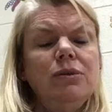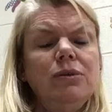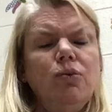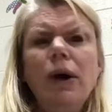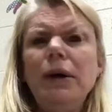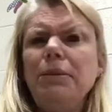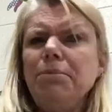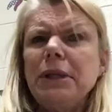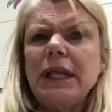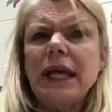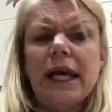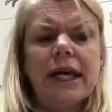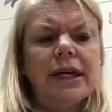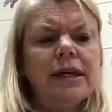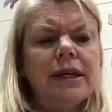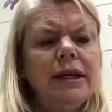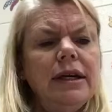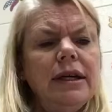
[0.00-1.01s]
What plan?
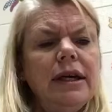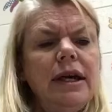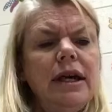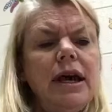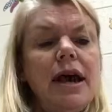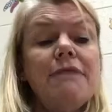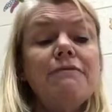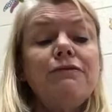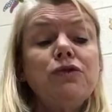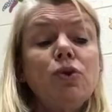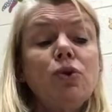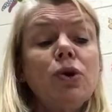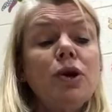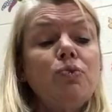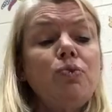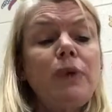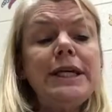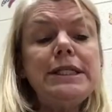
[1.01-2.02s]
And
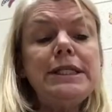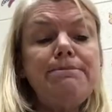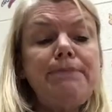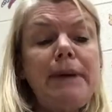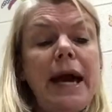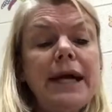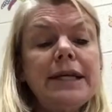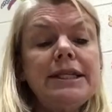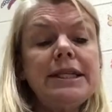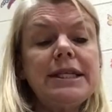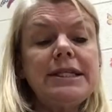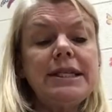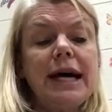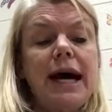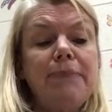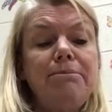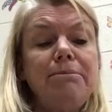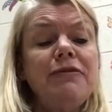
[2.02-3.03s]
Flora raced back to the
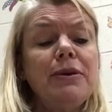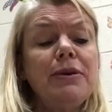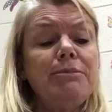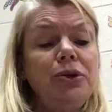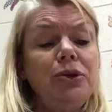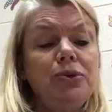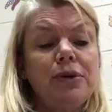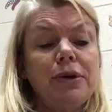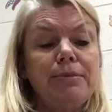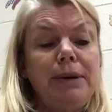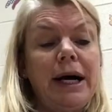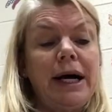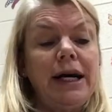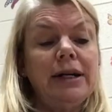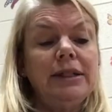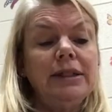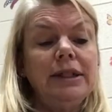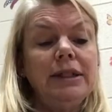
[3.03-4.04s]
top of the manure
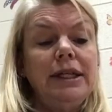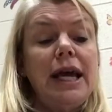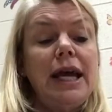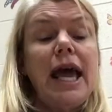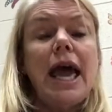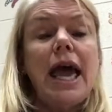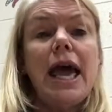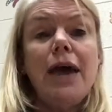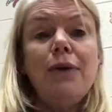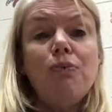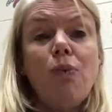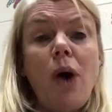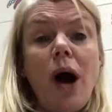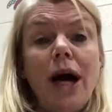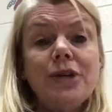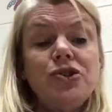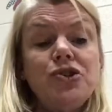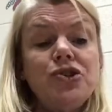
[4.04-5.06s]
pile and
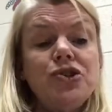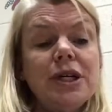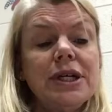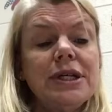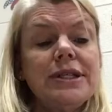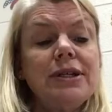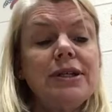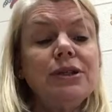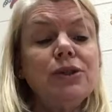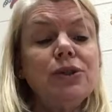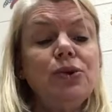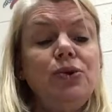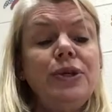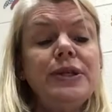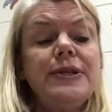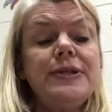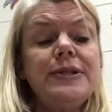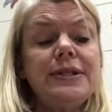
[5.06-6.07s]
watched until
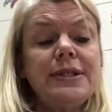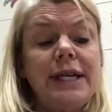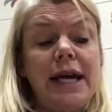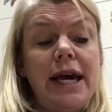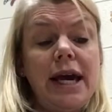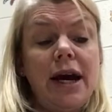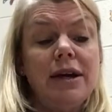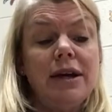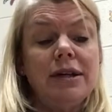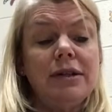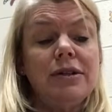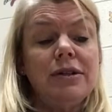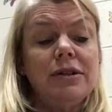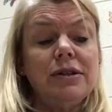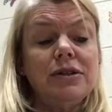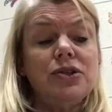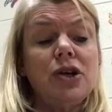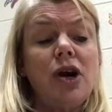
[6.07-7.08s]
Luna's tail,
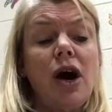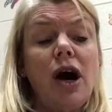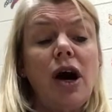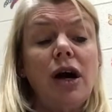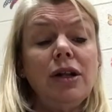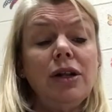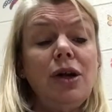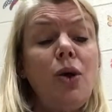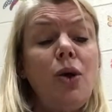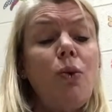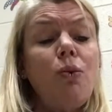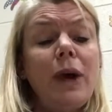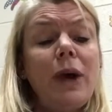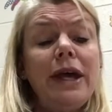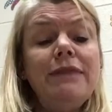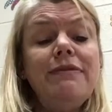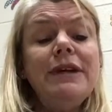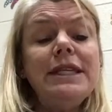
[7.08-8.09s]
tall,
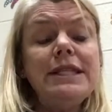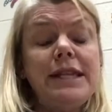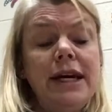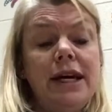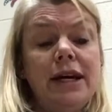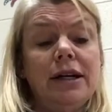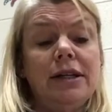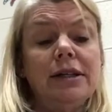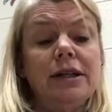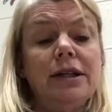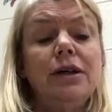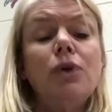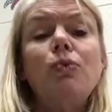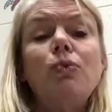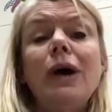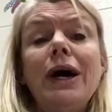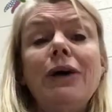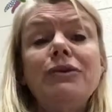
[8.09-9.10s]
waving tail,
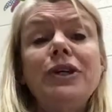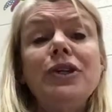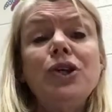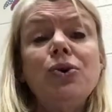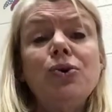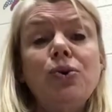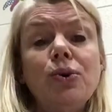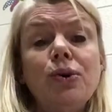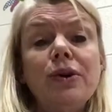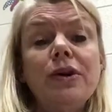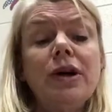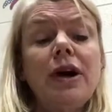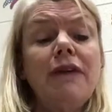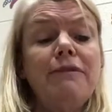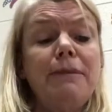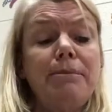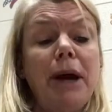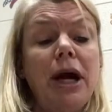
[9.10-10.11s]
rounded the corner
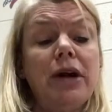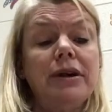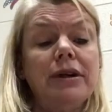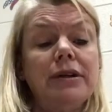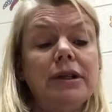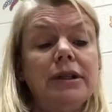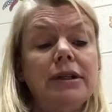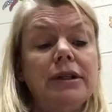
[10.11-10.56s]
of a barn.